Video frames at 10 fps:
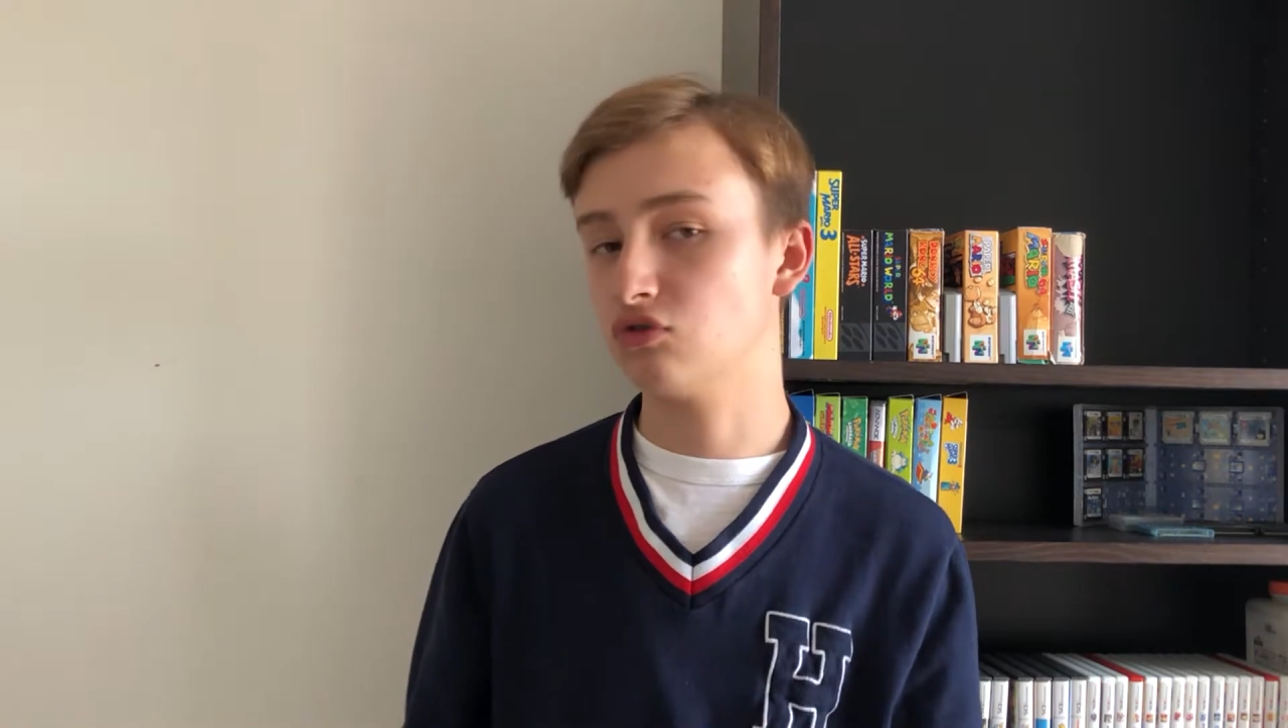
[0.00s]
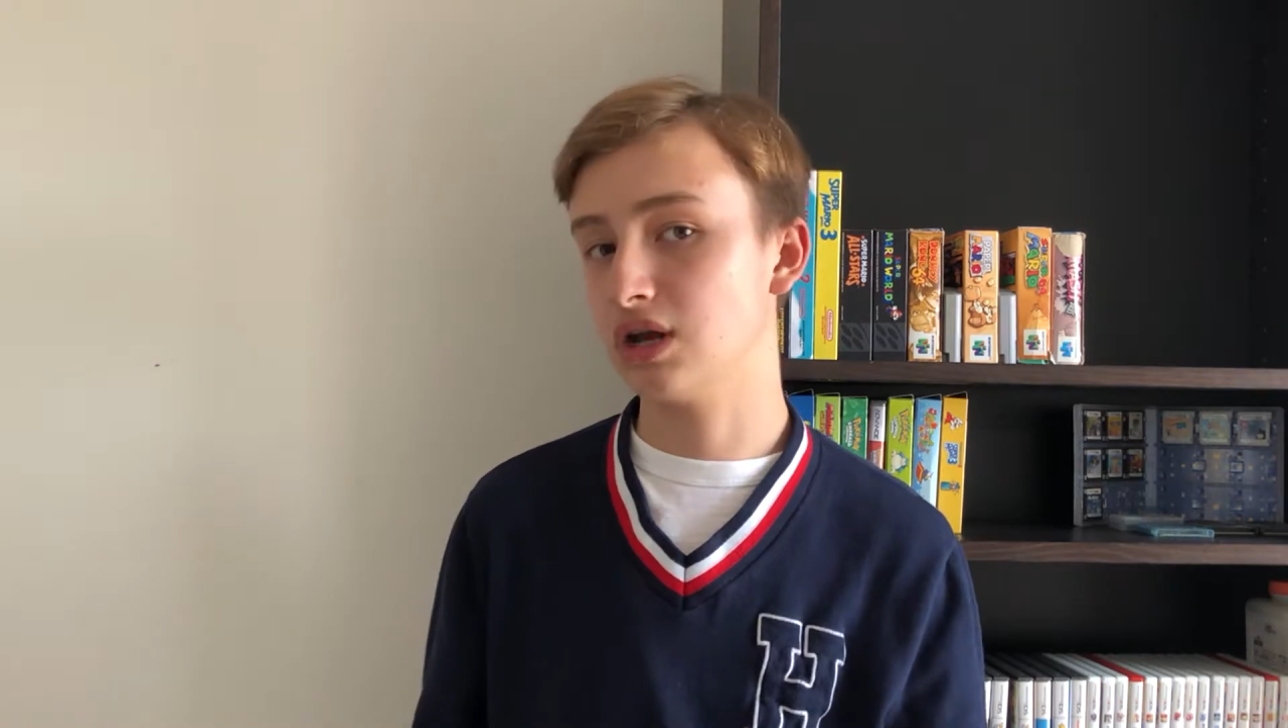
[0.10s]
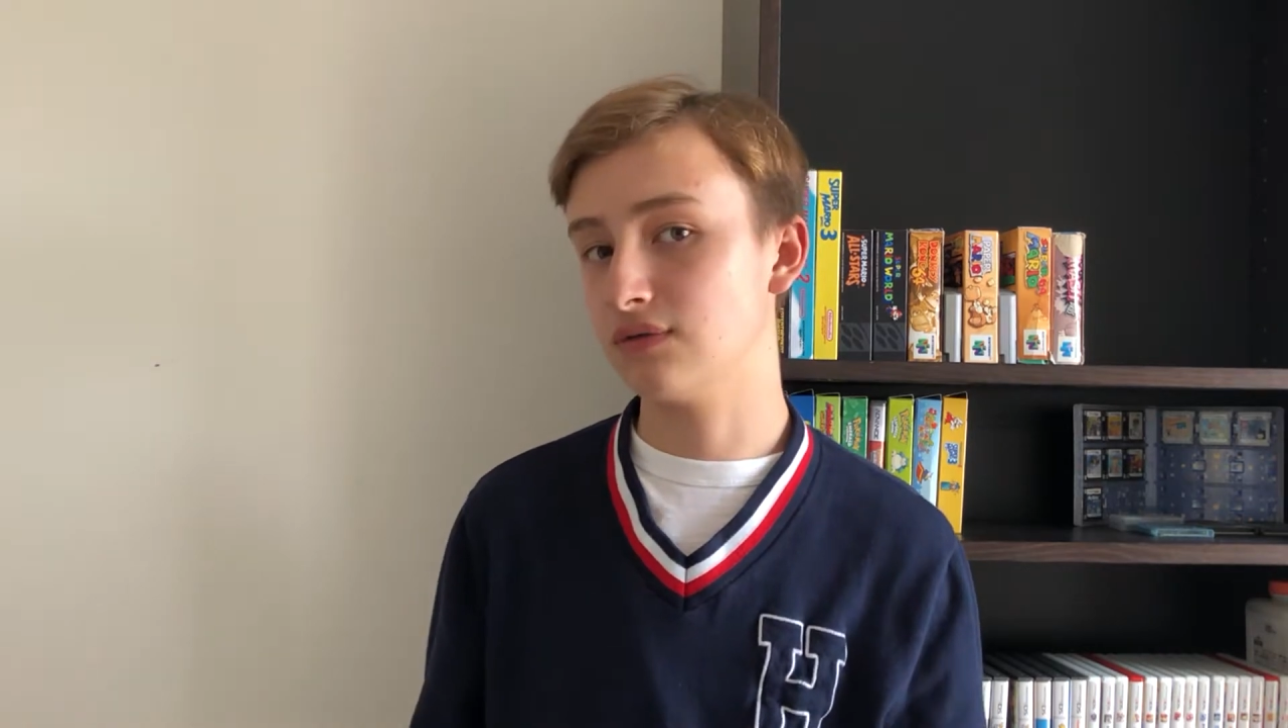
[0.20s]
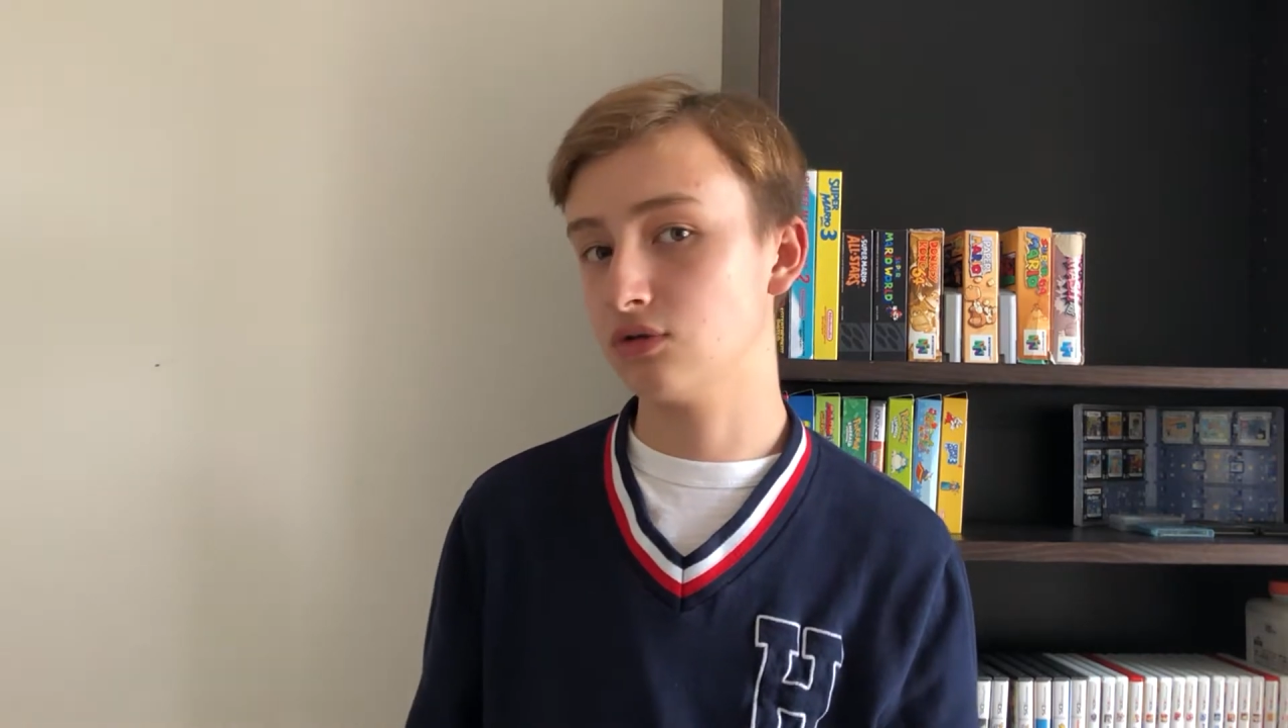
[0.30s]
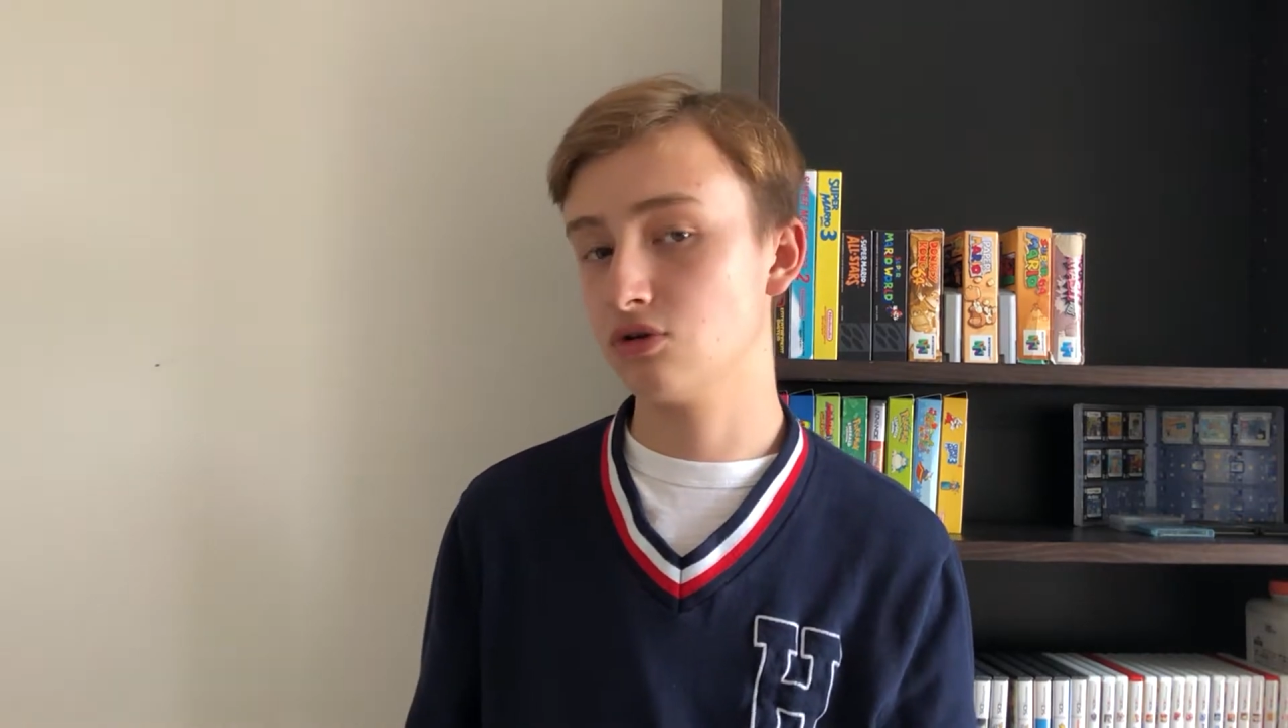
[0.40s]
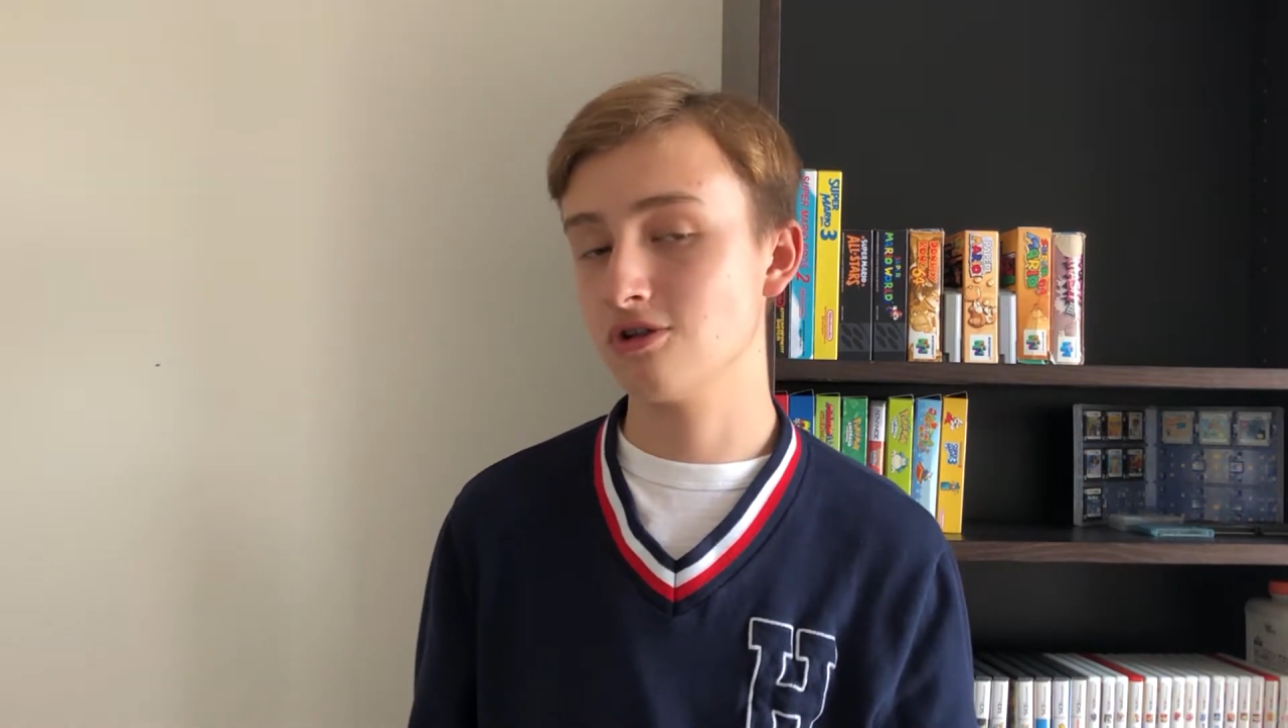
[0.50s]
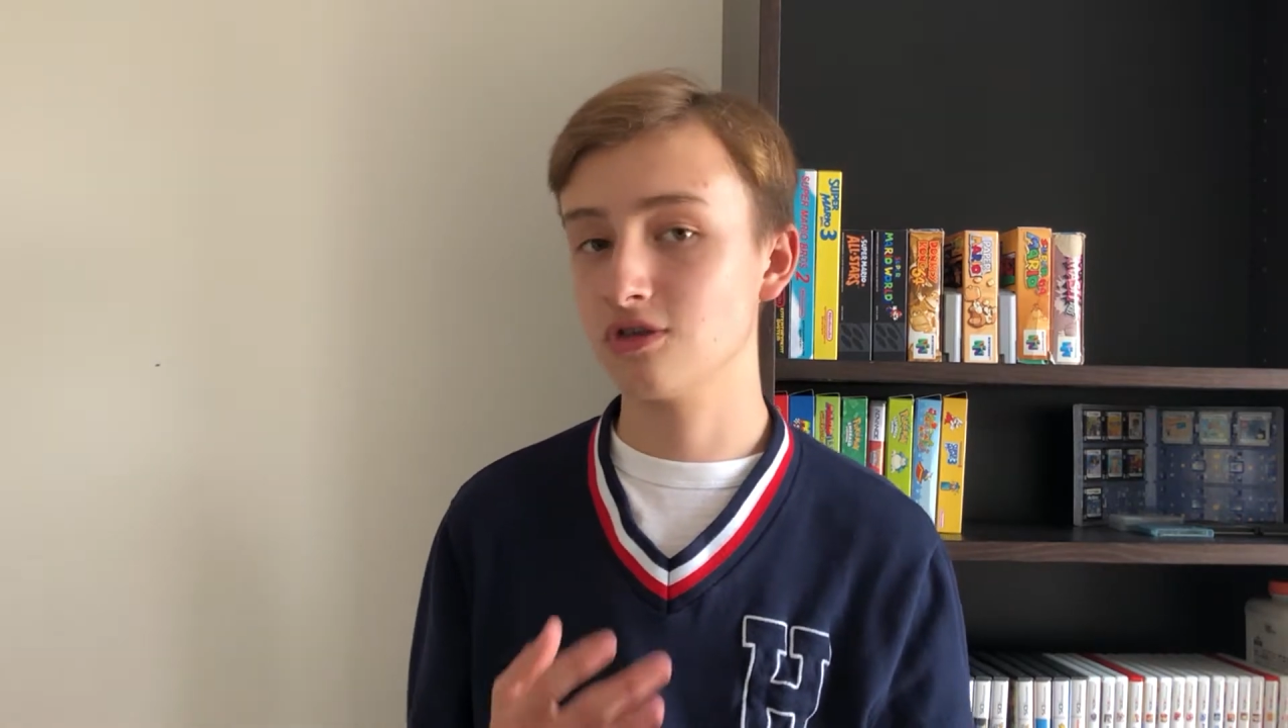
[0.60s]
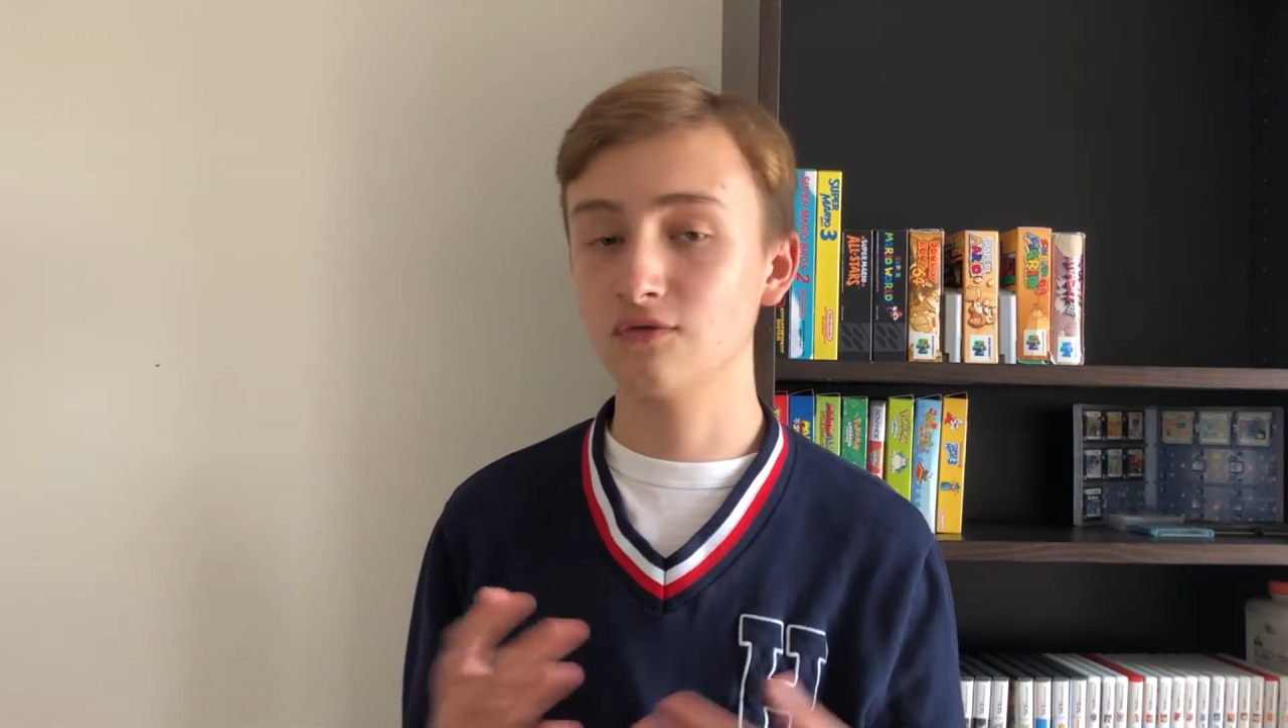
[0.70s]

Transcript: Trade Evolutions